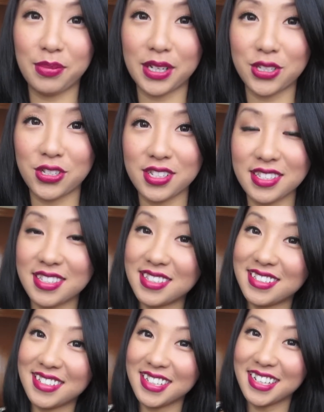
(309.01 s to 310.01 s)
blushes.
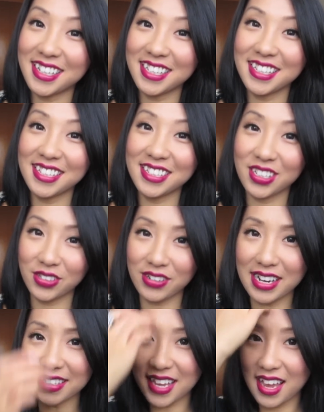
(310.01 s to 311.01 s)

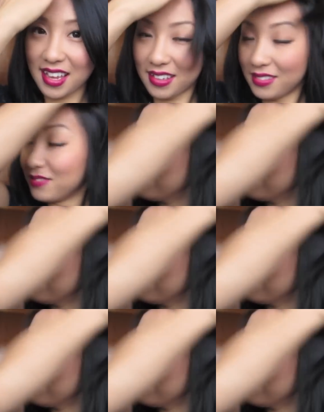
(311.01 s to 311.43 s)
Crazy!